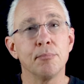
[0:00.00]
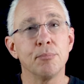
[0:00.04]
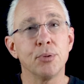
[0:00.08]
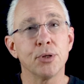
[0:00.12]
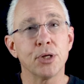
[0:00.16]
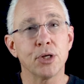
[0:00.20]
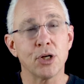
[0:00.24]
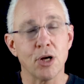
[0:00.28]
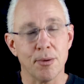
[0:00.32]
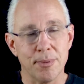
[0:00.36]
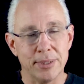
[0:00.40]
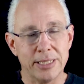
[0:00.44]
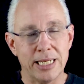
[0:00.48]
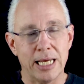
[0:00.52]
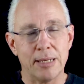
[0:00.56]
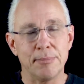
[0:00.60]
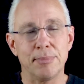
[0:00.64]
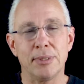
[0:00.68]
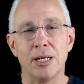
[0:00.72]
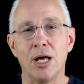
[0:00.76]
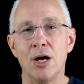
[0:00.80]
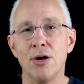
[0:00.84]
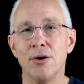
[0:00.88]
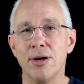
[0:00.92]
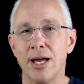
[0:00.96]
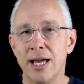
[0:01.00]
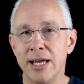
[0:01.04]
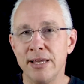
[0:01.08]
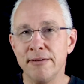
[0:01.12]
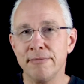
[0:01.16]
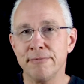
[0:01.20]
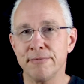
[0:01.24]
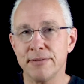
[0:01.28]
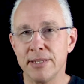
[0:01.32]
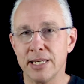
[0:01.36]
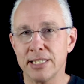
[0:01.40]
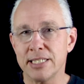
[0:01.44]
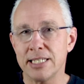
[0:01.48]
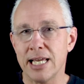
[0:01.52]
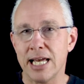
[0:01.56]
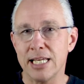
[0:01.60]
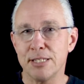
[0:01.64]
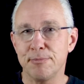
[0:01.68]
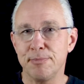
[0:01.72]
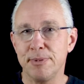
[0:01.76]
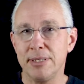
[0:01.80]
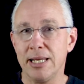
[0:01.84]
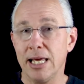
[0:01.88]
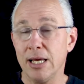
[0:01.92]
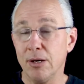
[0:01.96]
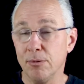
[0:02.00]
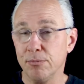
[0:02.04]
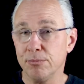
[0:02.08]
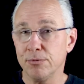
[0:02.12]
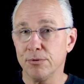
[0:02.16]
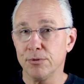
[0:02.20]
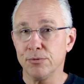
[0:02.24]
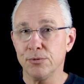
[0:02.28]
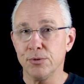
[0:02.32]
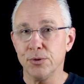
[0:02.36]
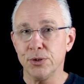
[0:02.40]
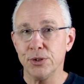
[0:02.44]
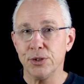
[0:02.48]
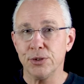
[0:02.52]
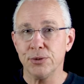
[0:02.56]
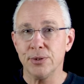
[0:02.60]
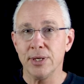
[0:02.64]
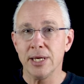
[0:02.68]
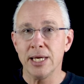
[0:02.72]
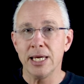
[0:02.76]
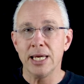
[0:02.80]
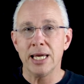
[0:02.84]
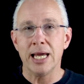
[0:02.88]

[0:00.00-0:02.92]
Put a comment down below if this has been helpful for you.